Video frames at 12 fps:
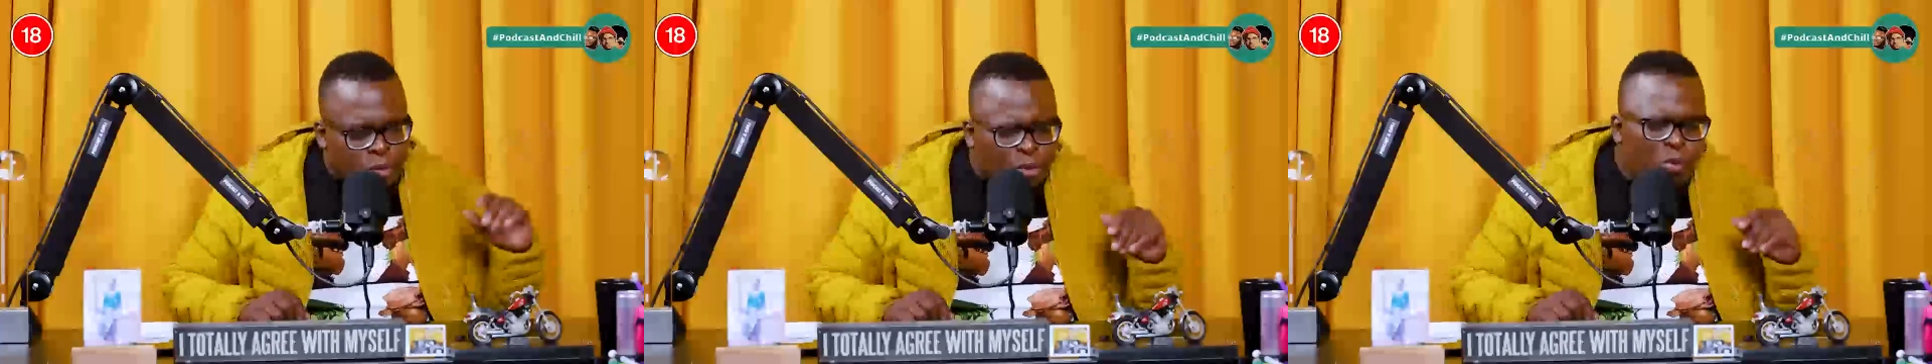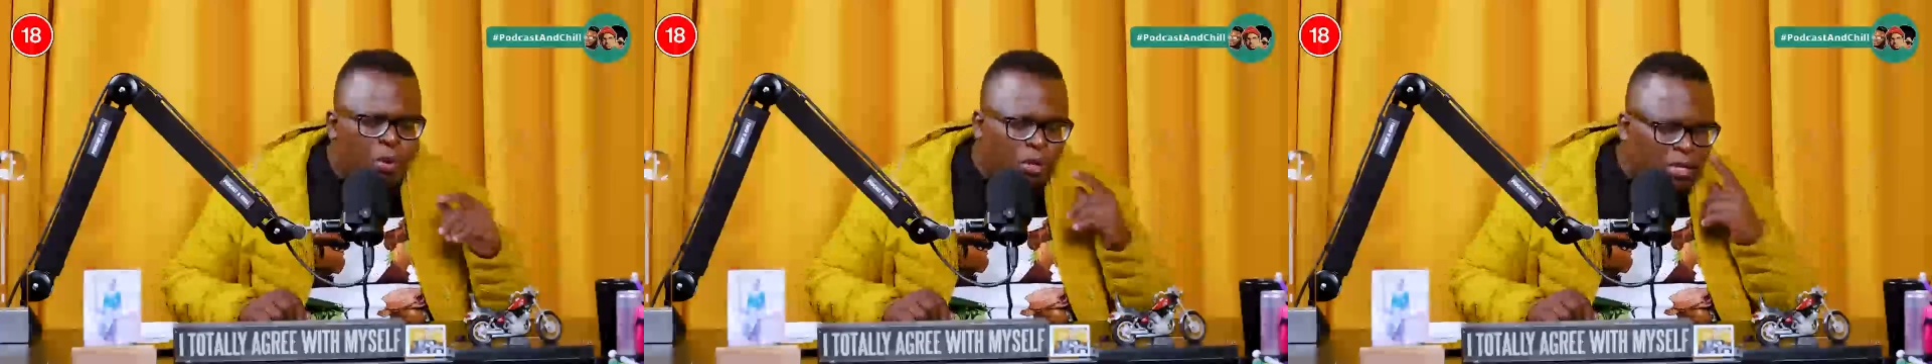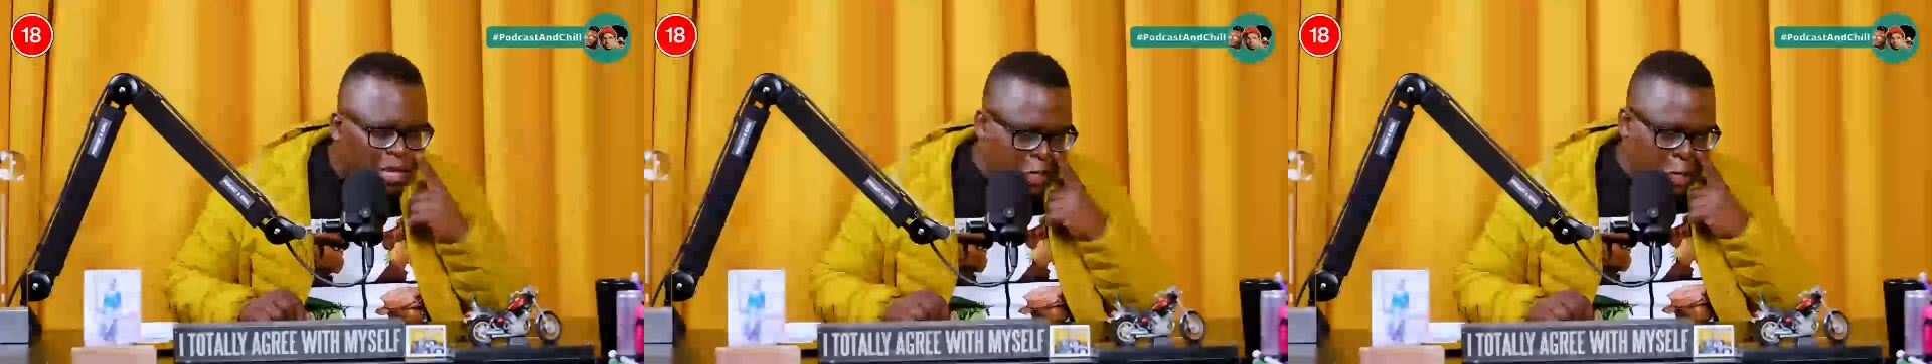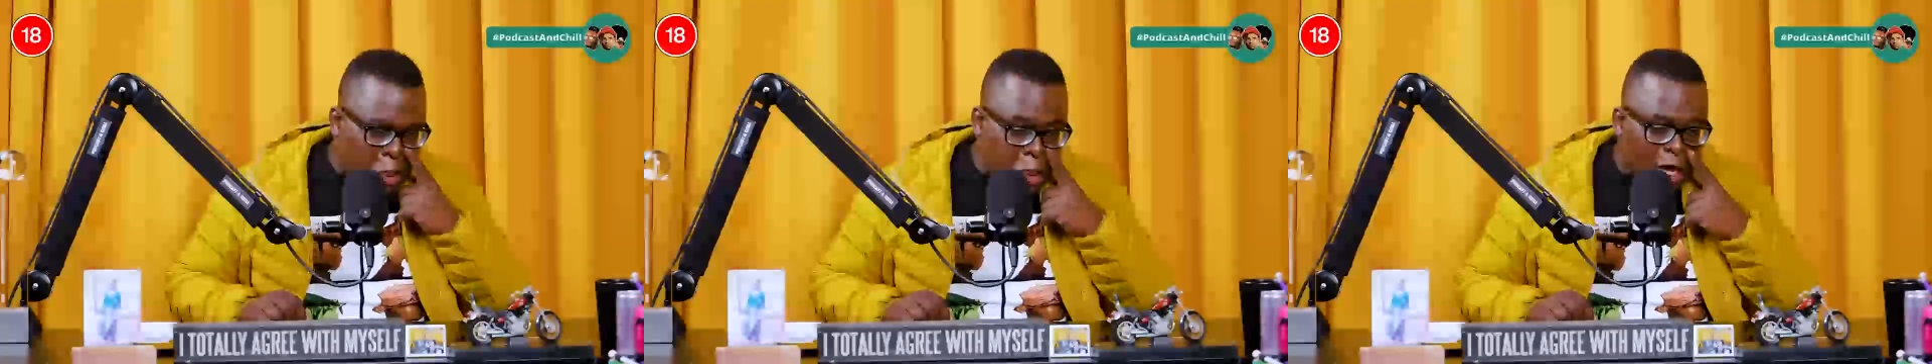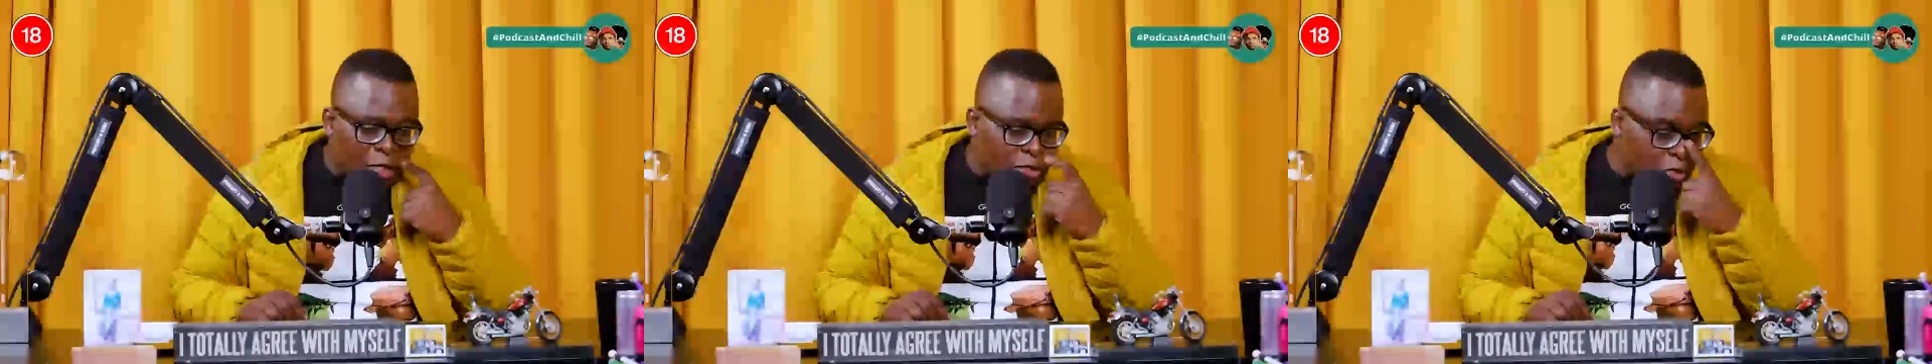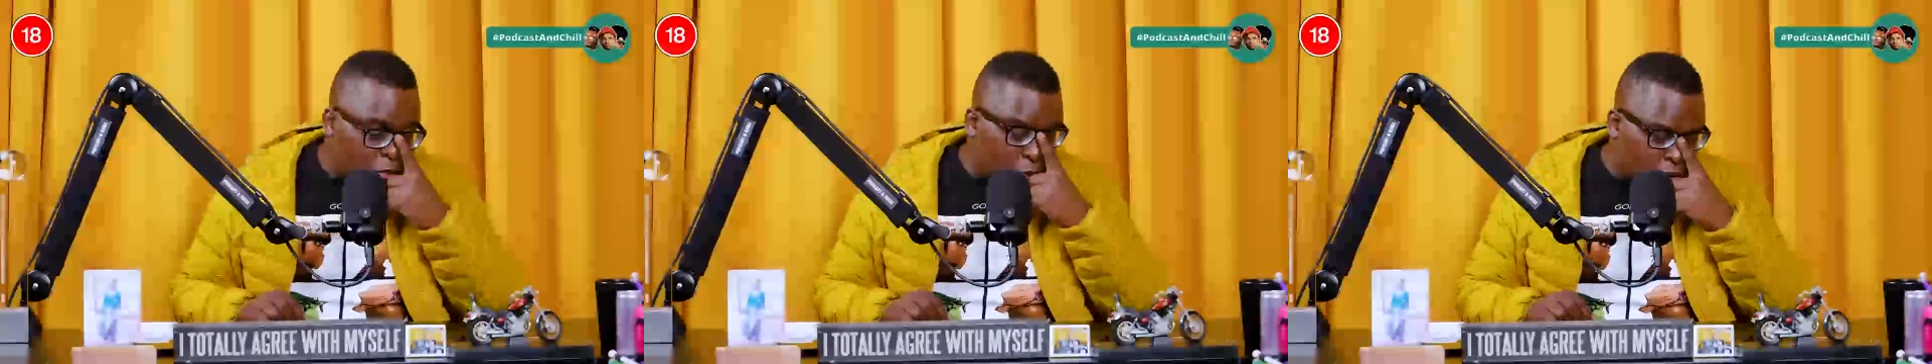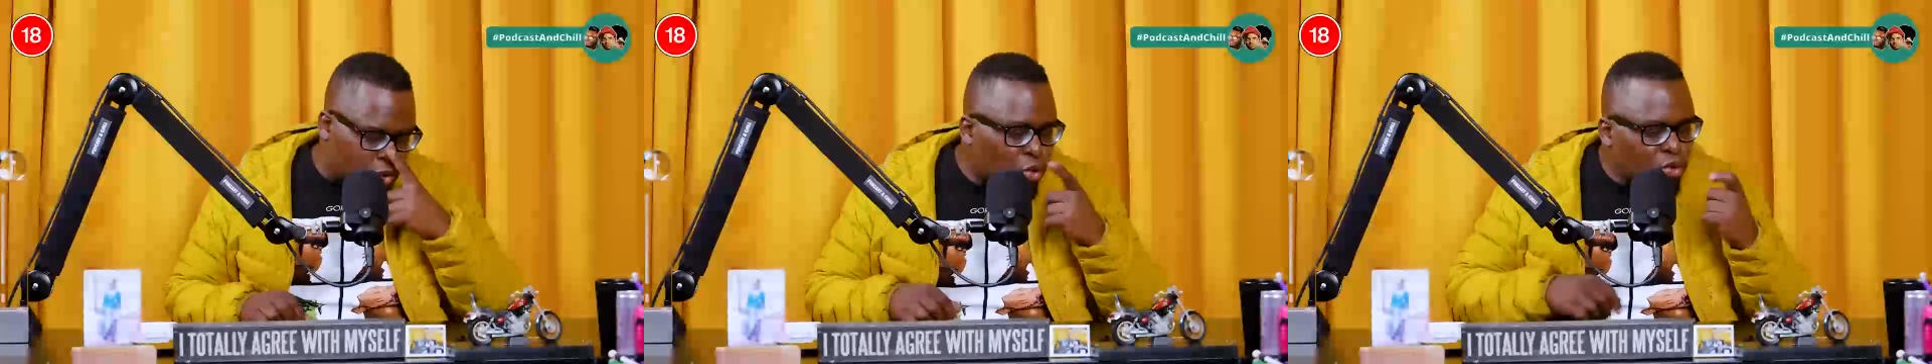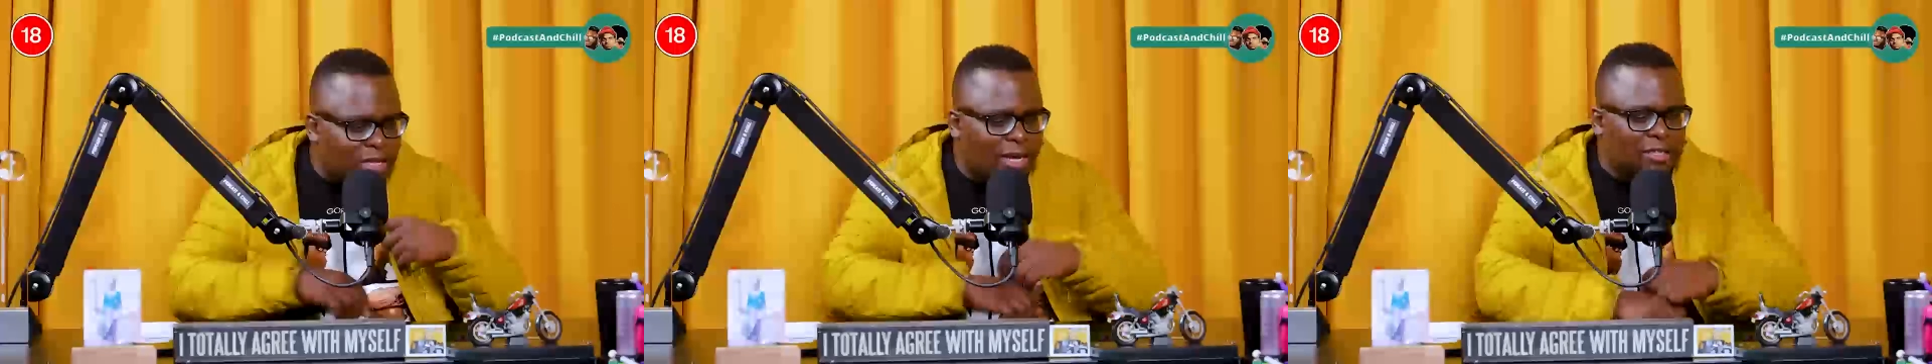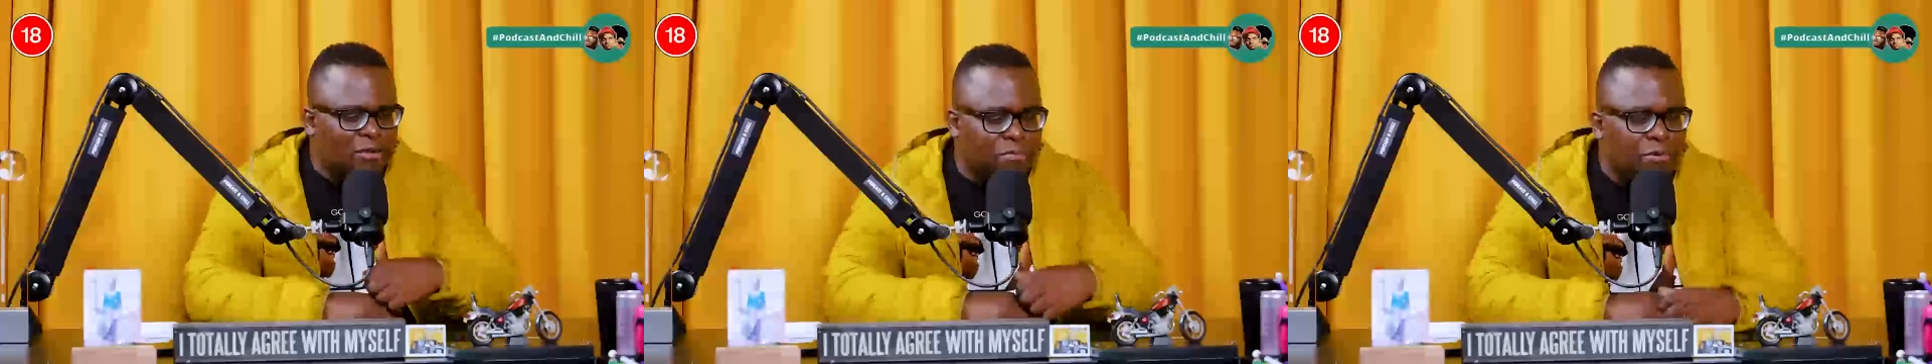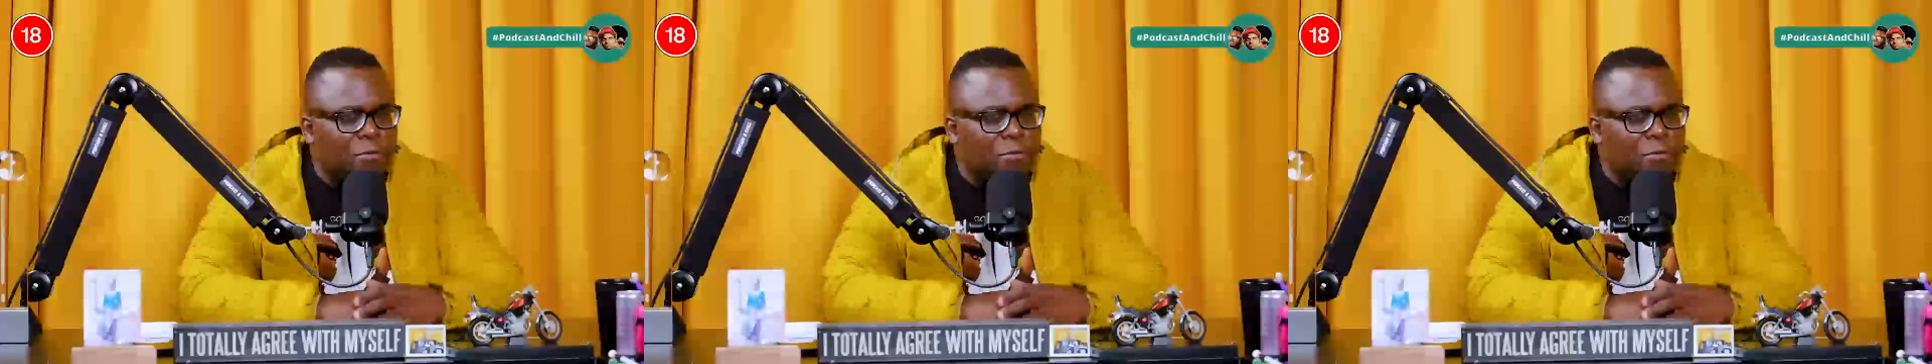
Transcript: We will get a 1,000 or 2,000